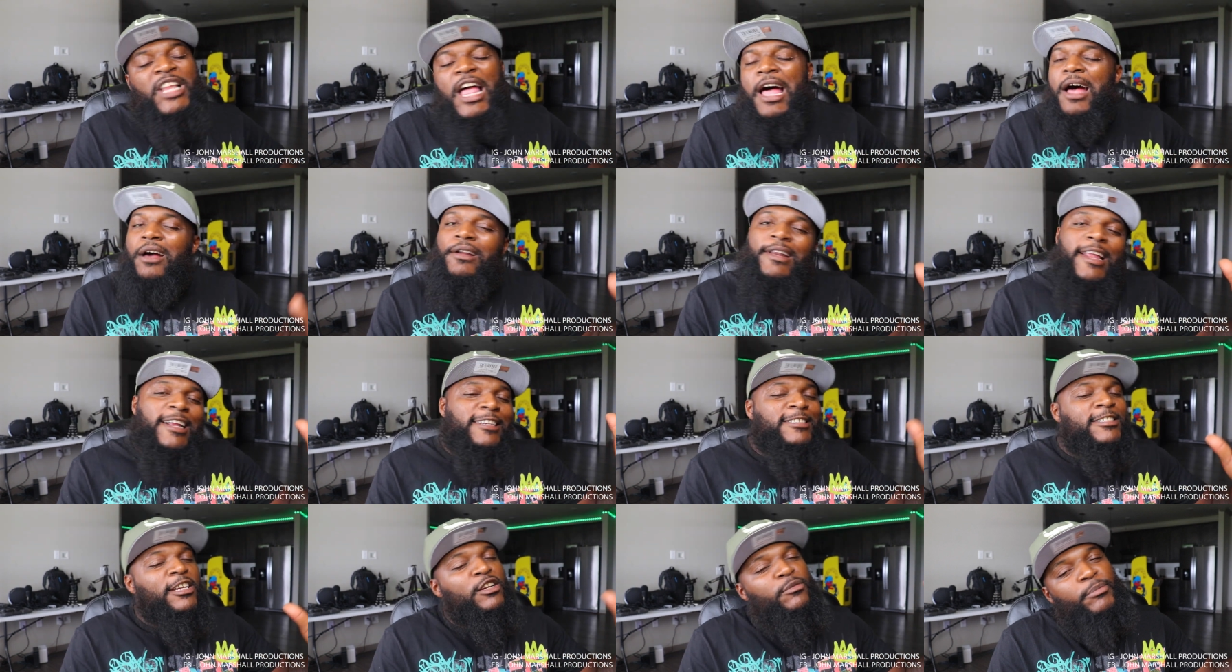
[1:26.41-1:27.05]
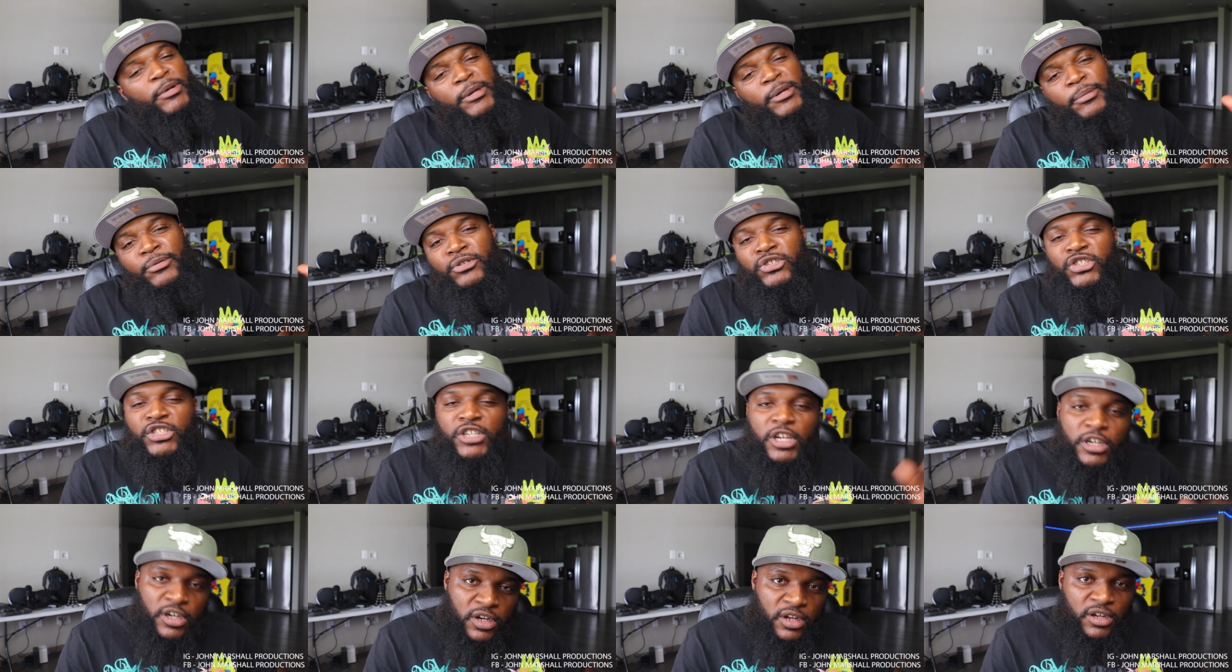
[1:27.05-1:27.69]
I like telling people
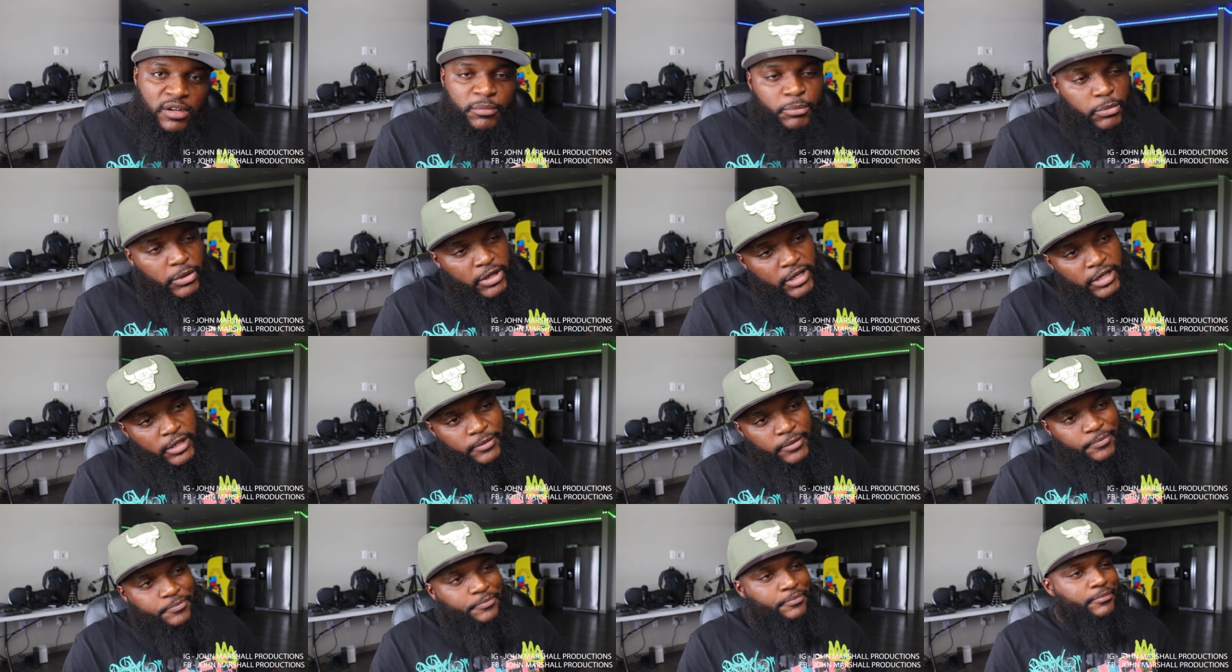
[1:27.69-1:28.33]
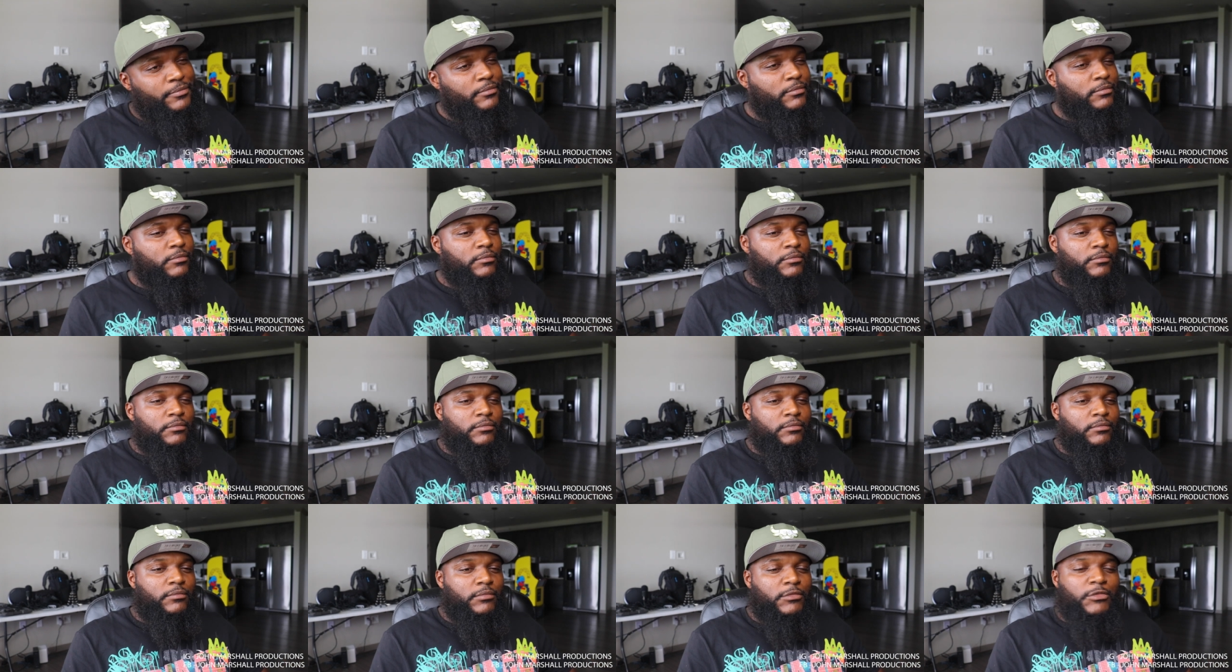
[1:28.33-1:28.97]
shut up, but
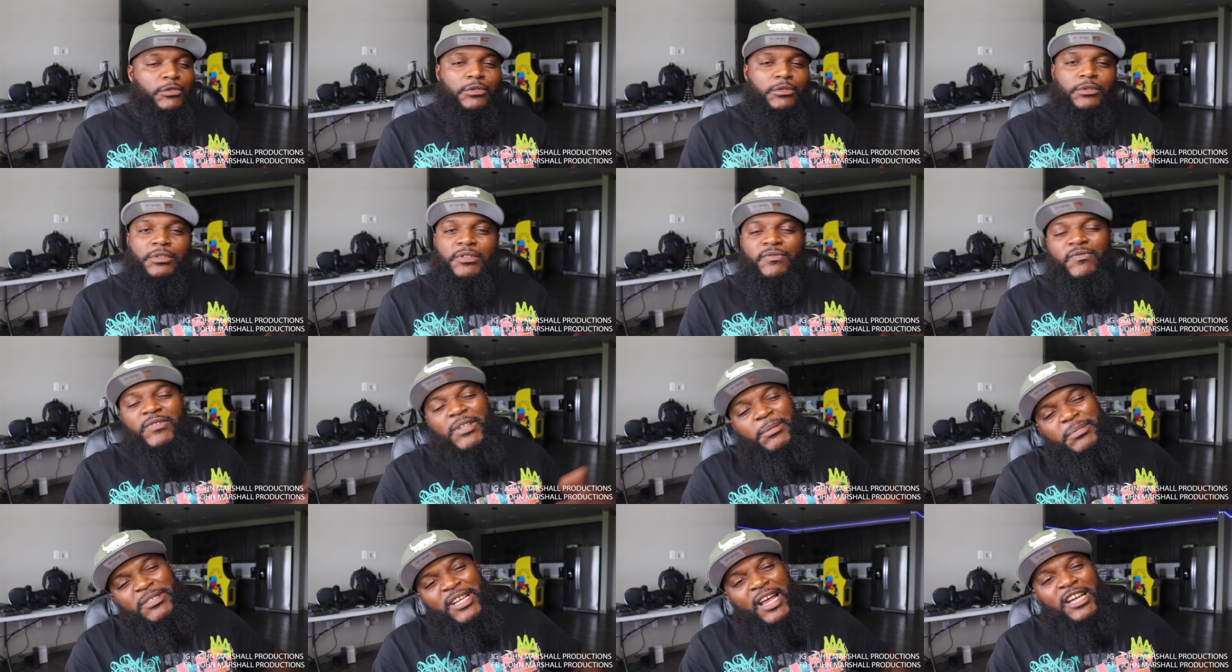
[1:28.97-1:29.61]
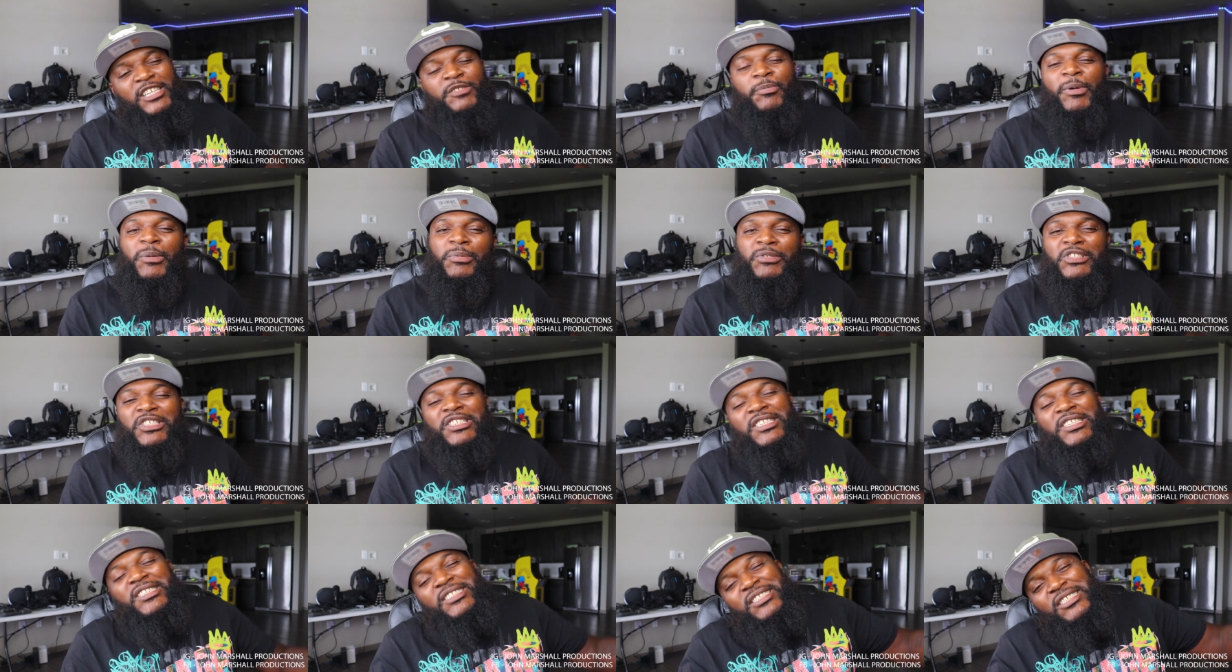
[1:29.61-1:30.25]
sometimes people
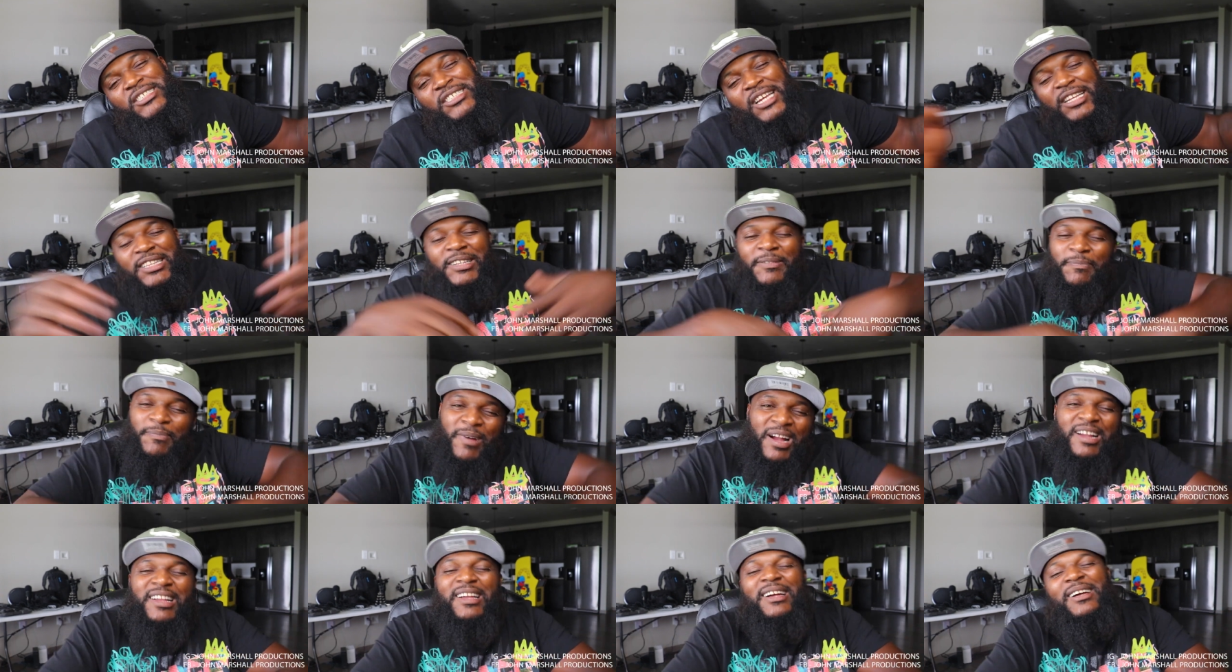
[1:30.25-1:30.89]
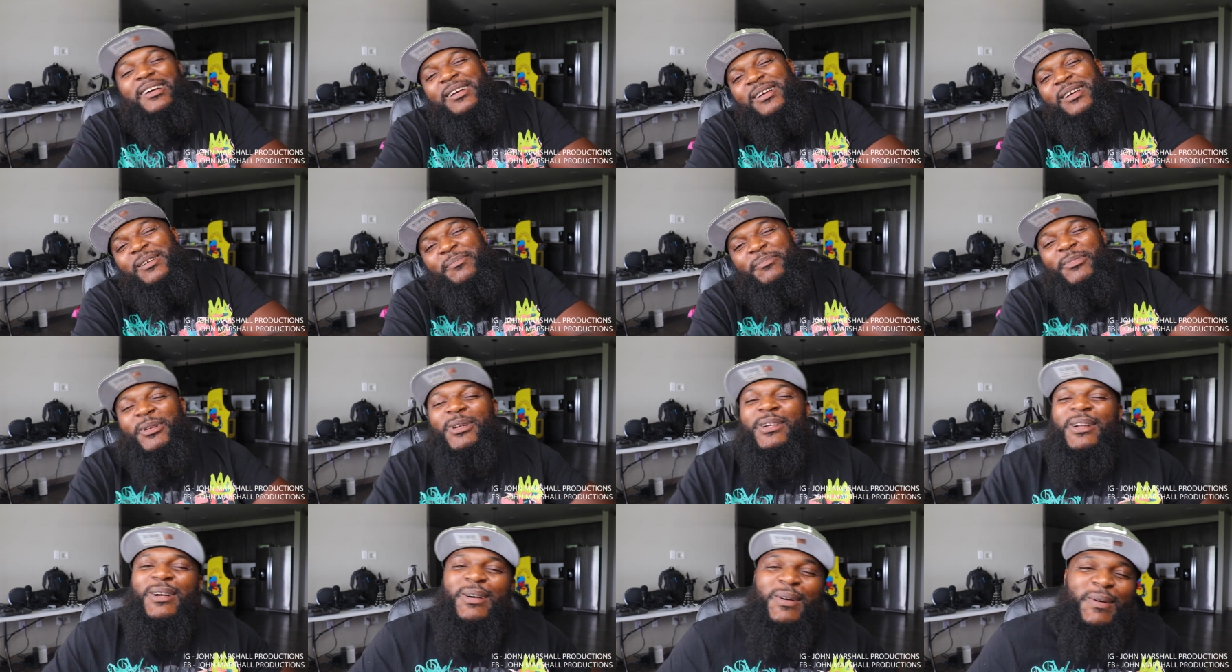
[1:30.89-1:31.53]
just need to shut the fuck
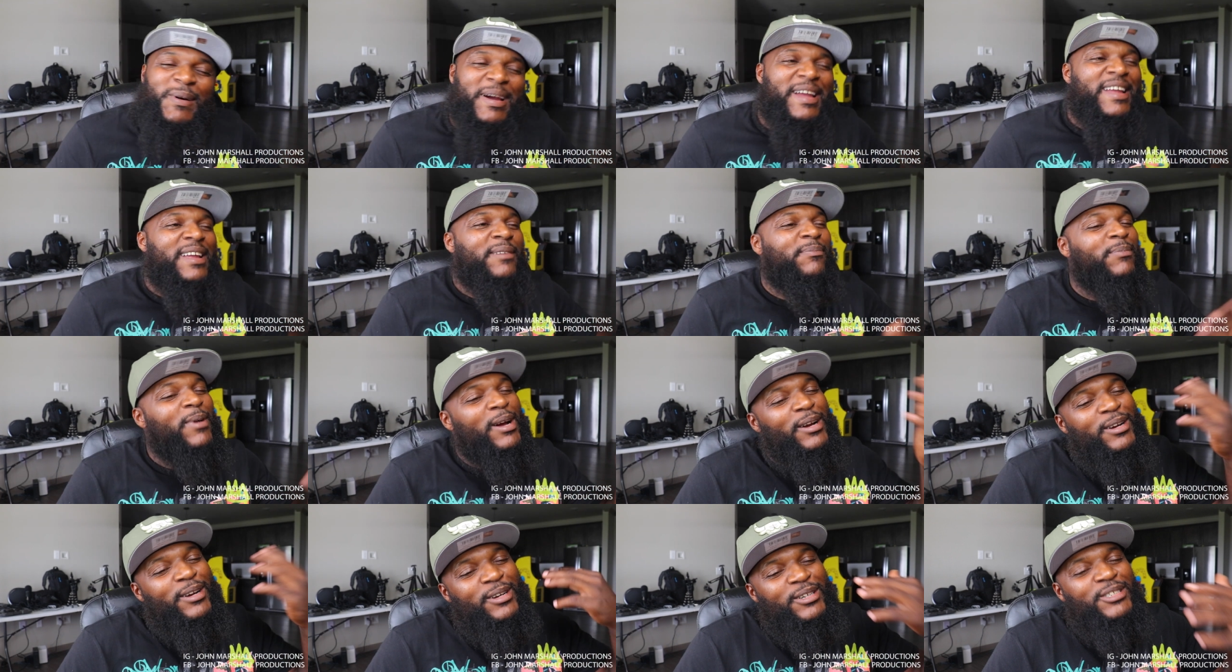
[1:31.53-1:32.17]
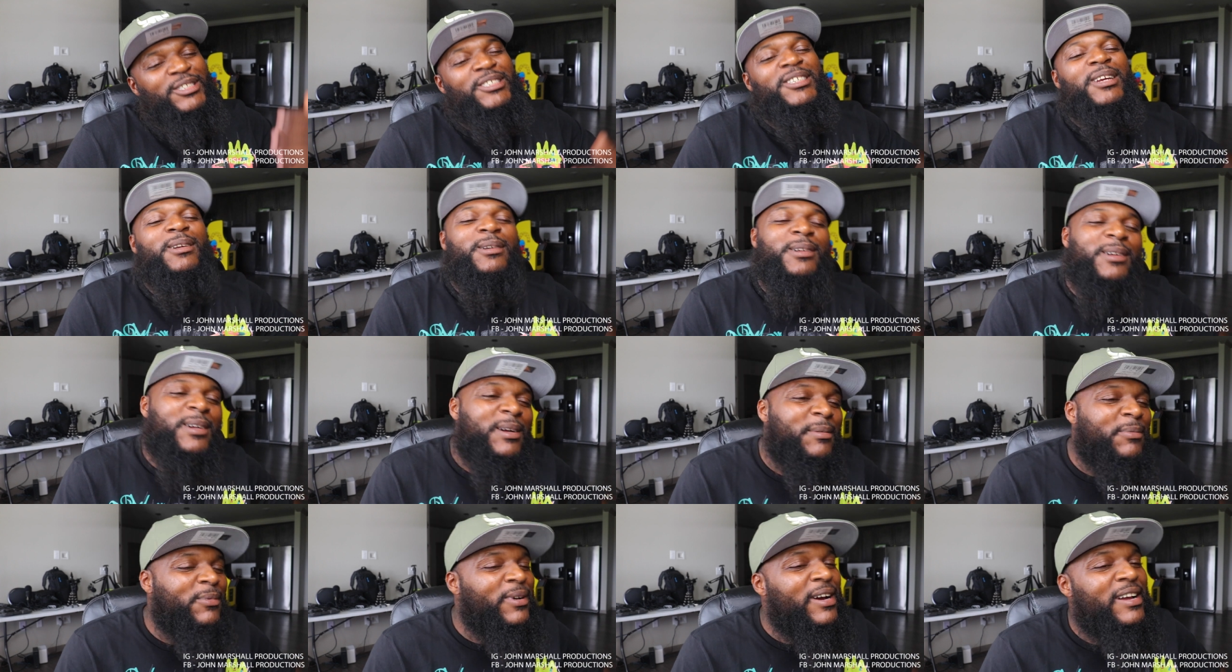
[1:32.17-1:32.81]
up, you know? Hey, fucker, shut
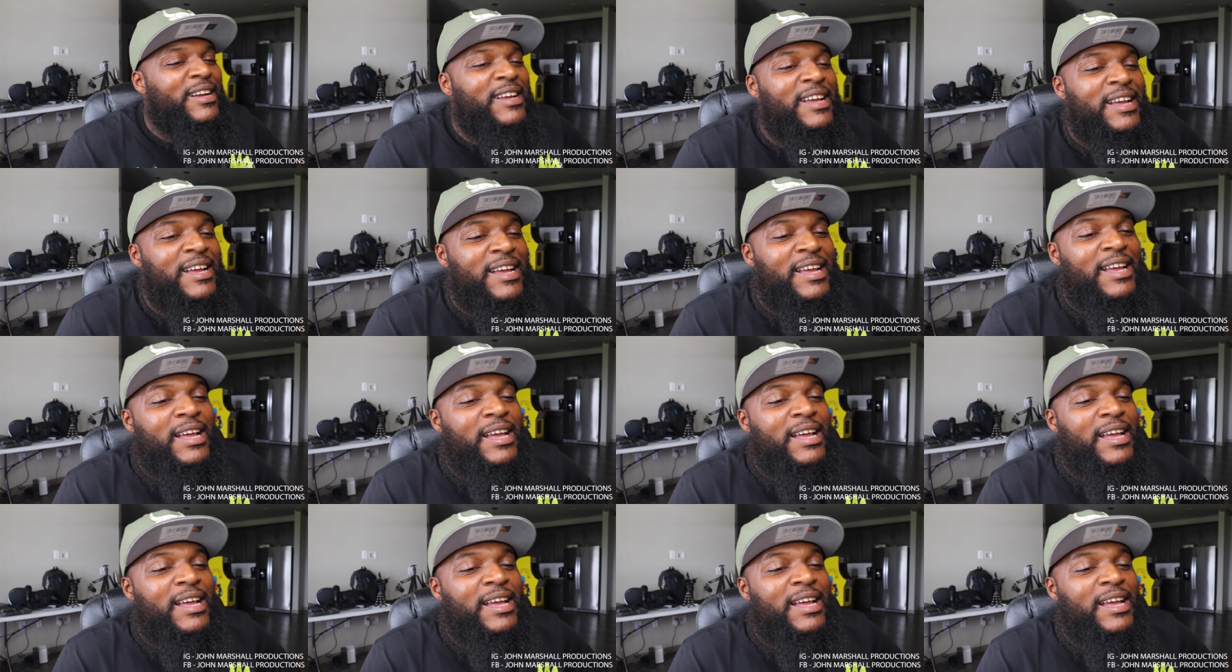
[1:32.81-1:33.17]
up, boy.